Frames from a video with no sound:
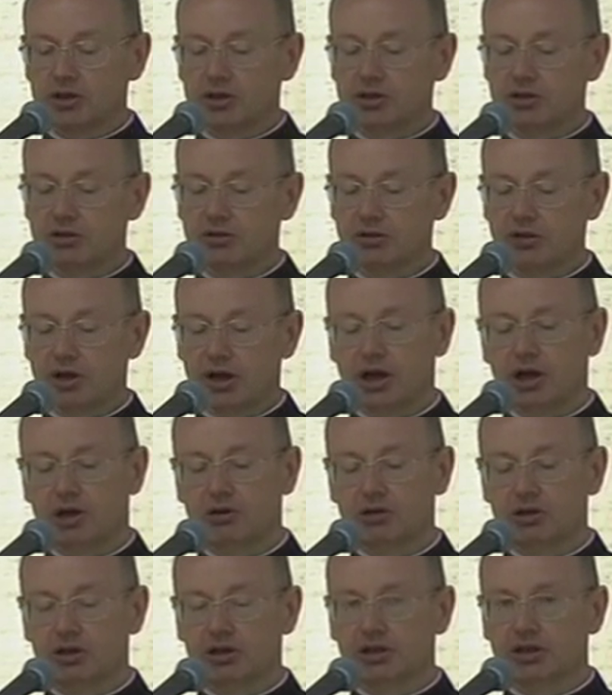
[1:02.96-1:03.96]
In
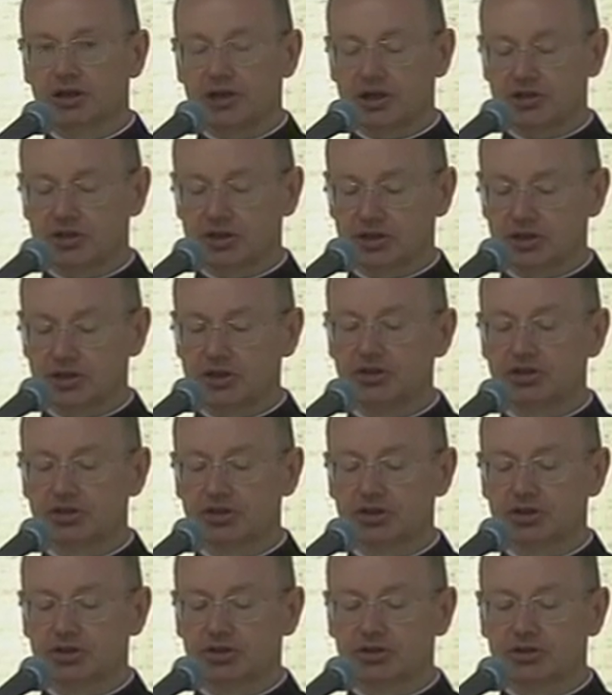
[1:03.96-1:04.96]
our
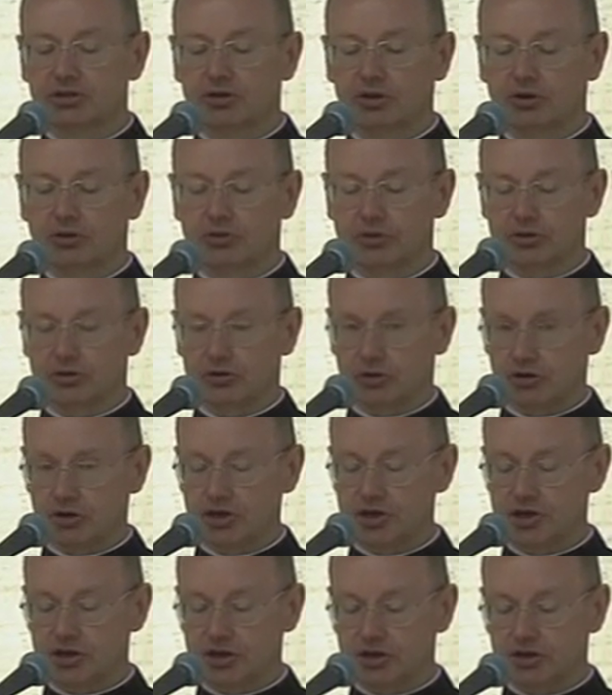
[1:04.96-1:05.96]
catechesis on the
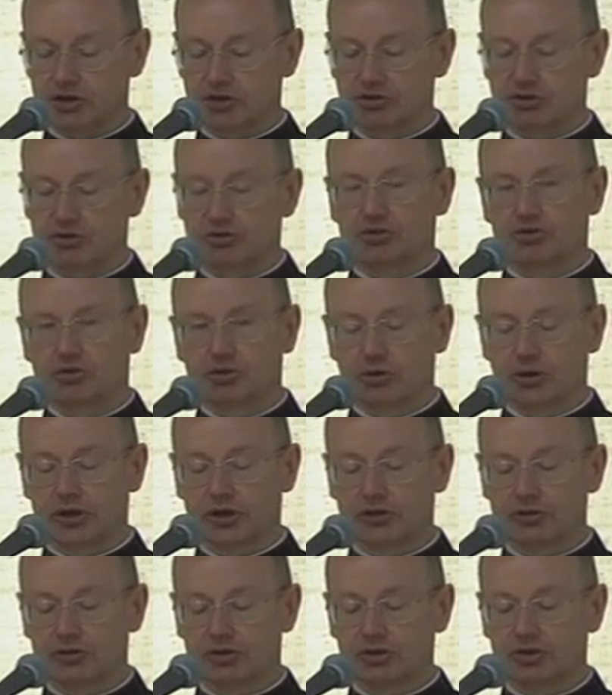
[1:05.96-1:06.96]
Creed
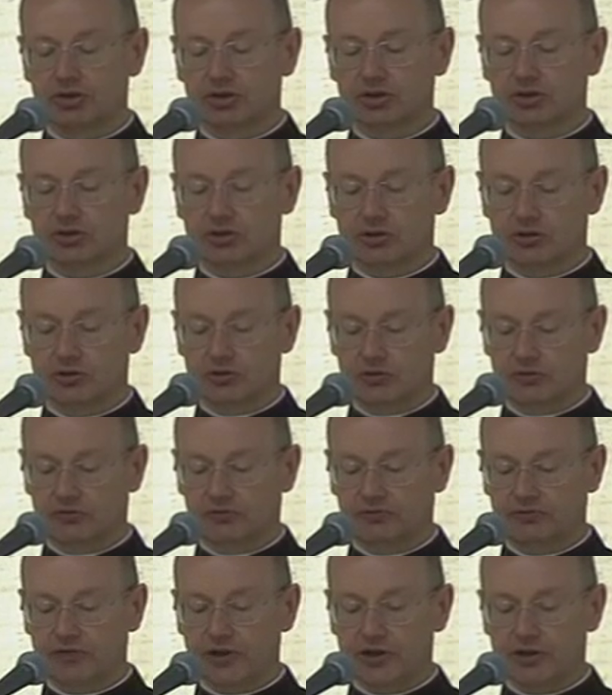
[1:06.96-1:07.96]
during this year
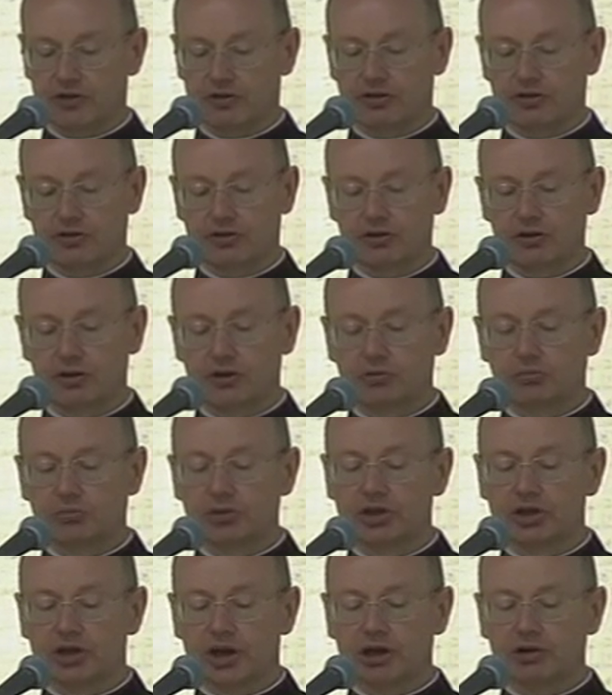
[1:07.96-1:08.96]
of faith,
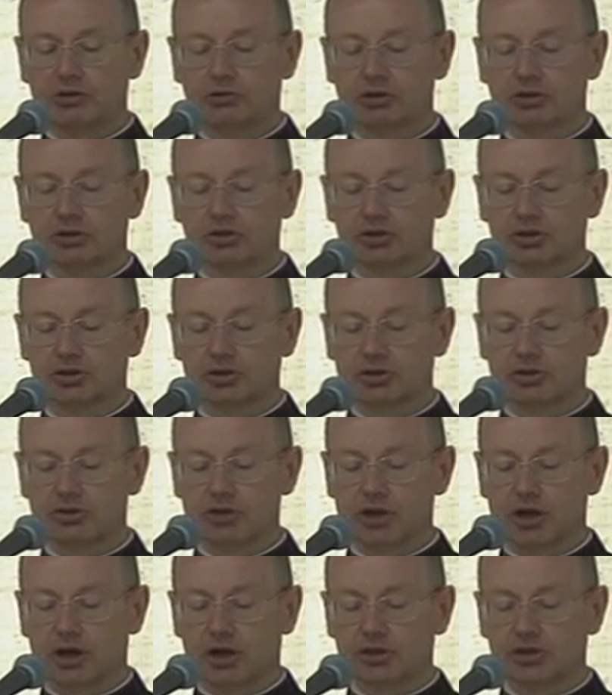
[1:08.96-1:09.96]
we now consider
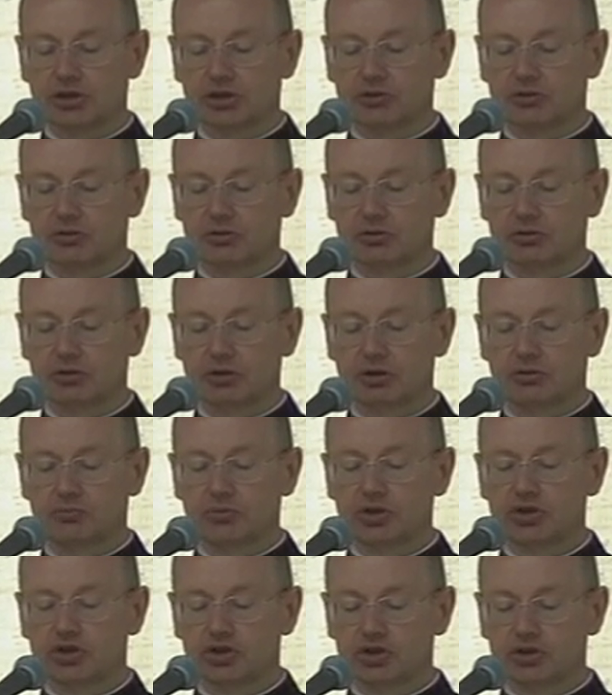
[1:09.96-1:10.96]
the article
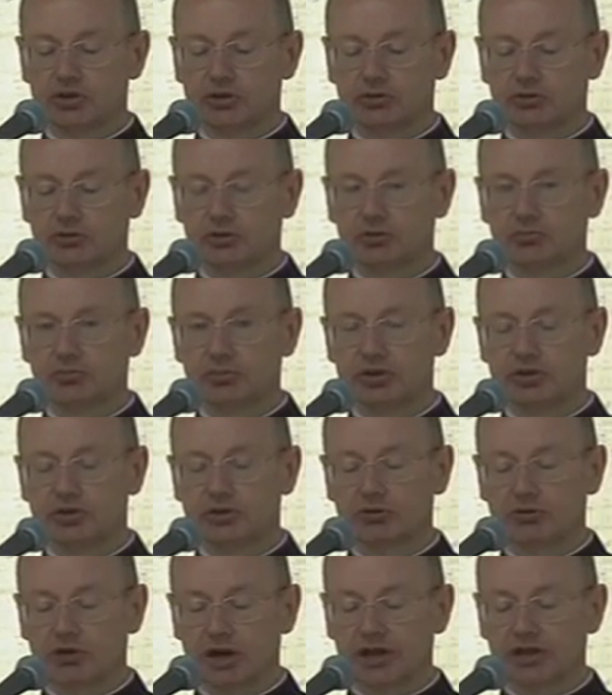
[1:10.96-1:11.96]
which deals
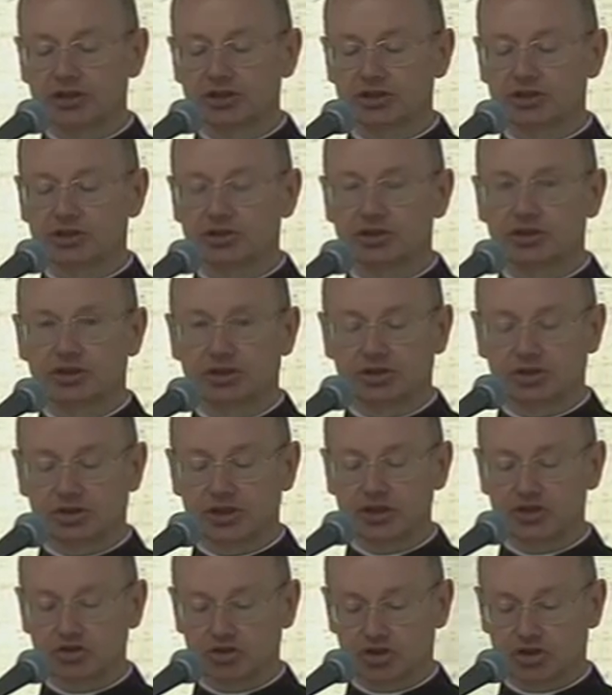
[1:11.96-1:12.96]
with Christ's
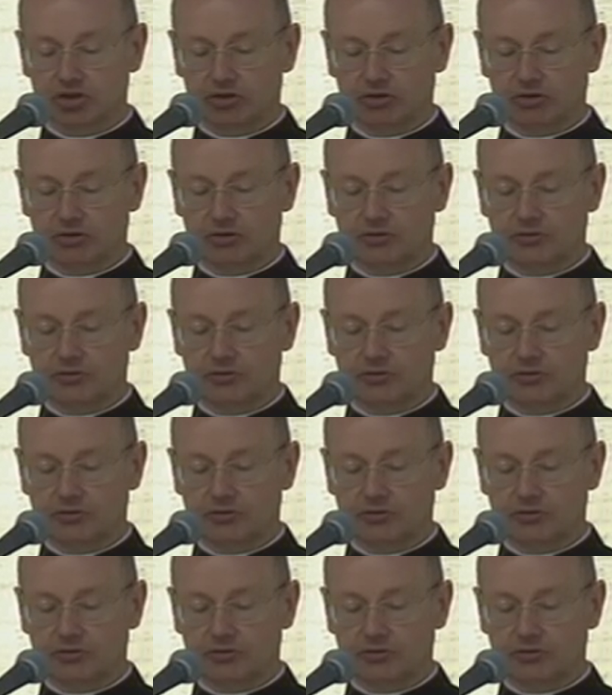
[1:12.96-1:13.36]
ascension.